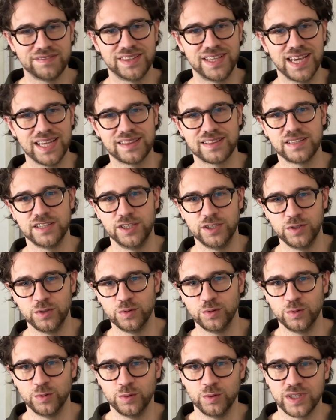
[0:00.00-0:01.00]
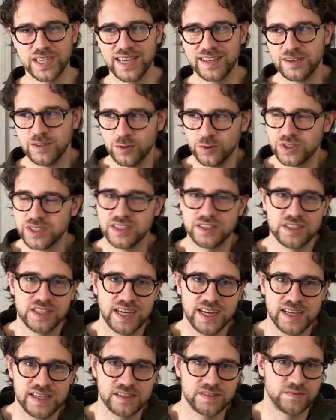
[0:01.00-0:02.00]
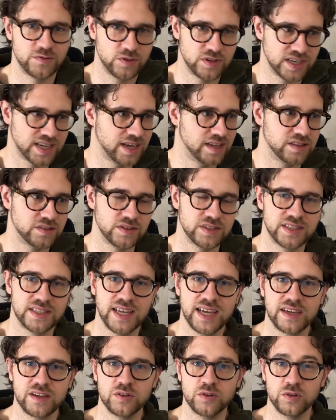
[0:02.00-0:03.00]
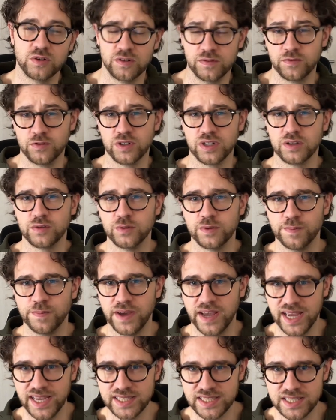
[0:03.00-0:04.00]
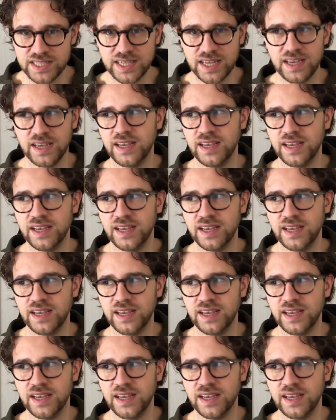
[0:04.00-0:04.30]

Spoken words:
that you can lose the chance for a counter attack or for a good pass.